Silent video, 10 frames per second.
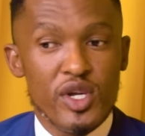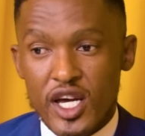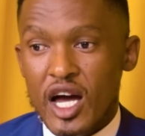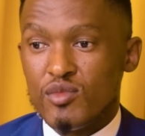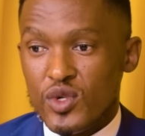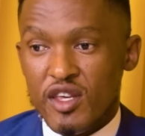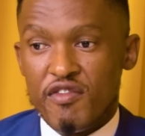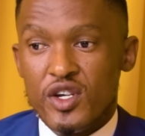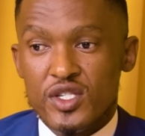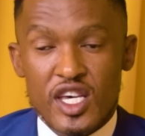comes with the
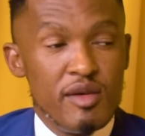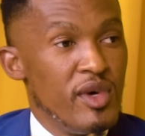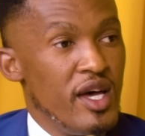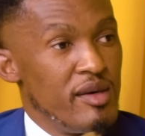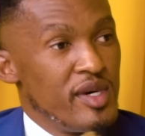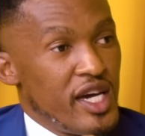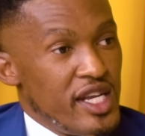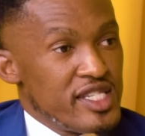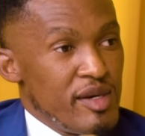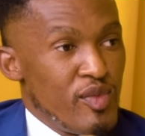very same
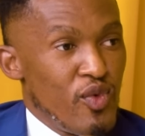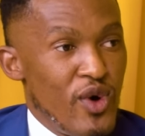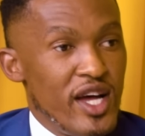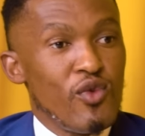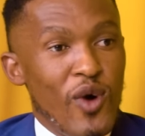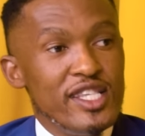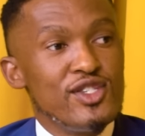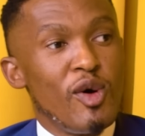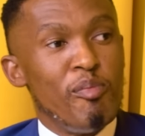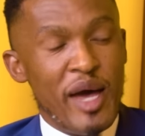mechanism. Once
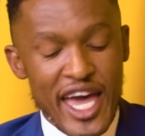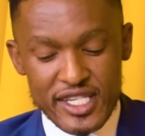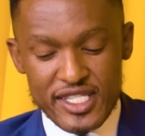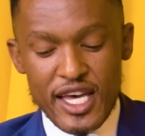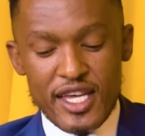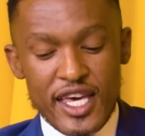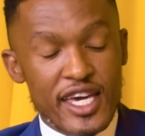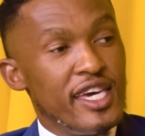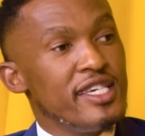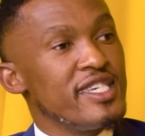your bags, they
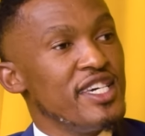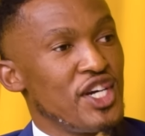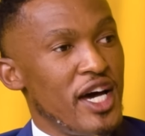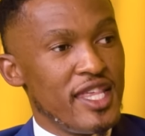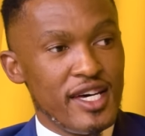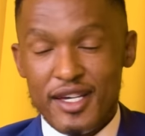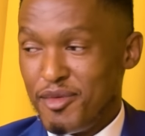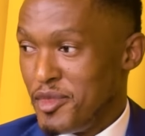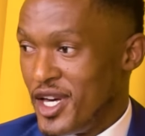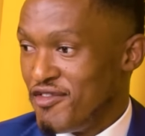kiss each other.
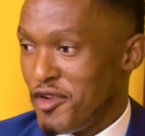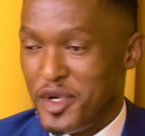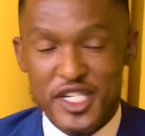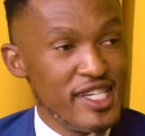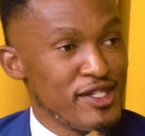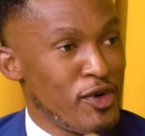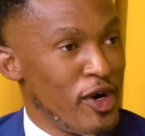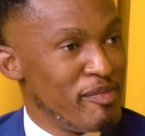The information is gone.